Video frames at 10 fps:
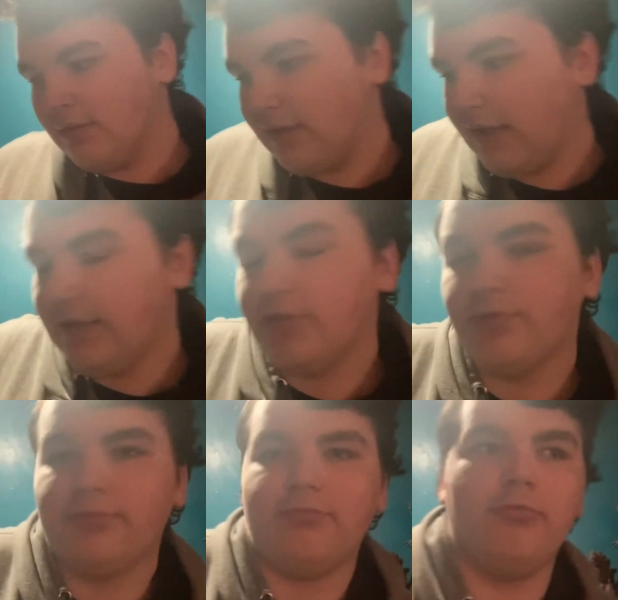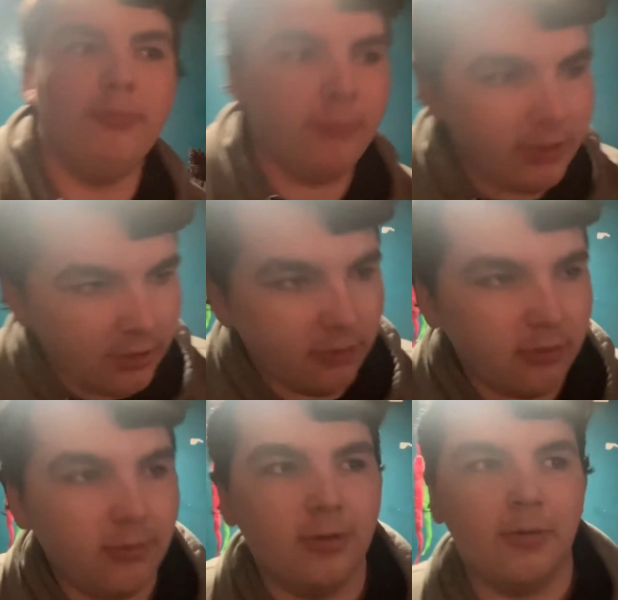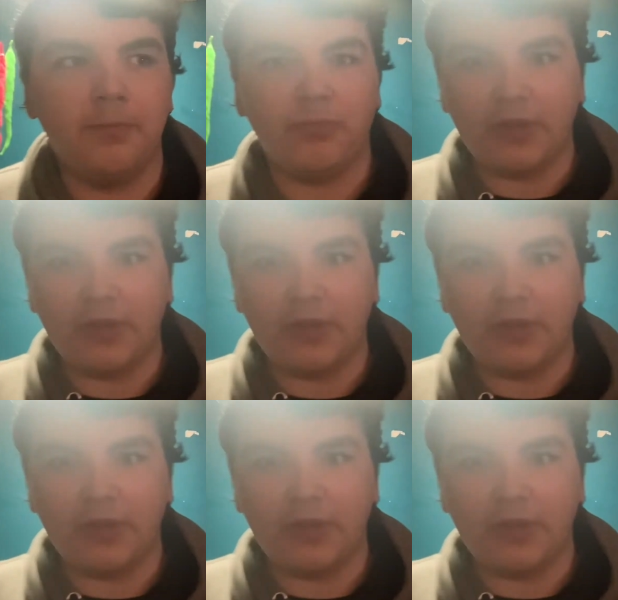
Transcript: And it's really cool.